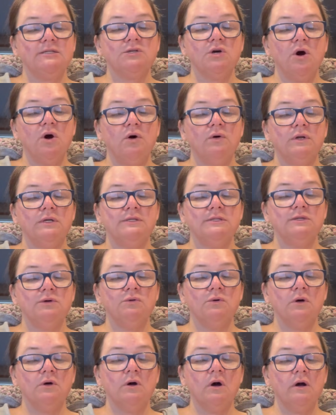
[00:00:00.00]
called
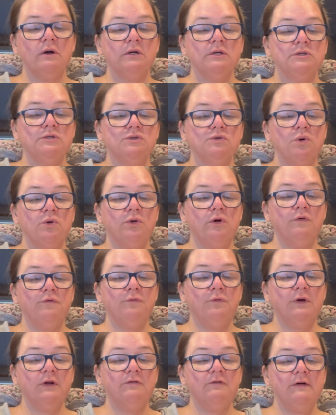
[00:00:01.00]
Silk Garden Solo.
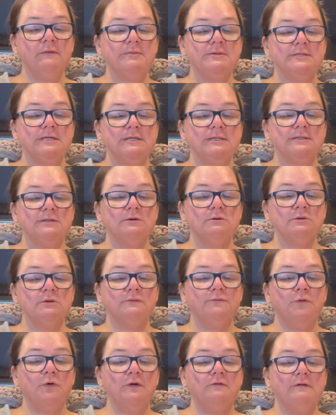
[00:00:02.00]
45% silk,
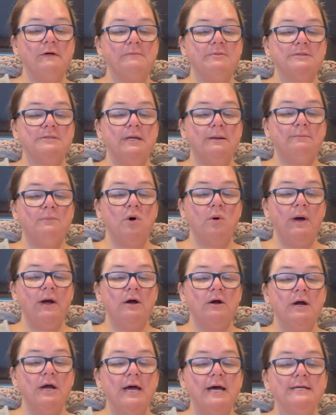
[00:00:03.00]
45%
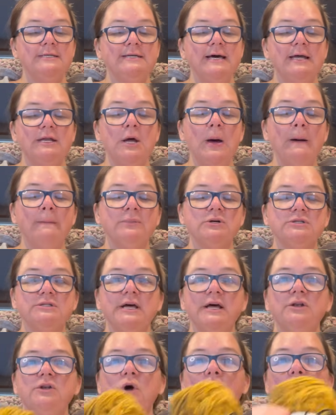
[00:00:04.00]
mohair, 10%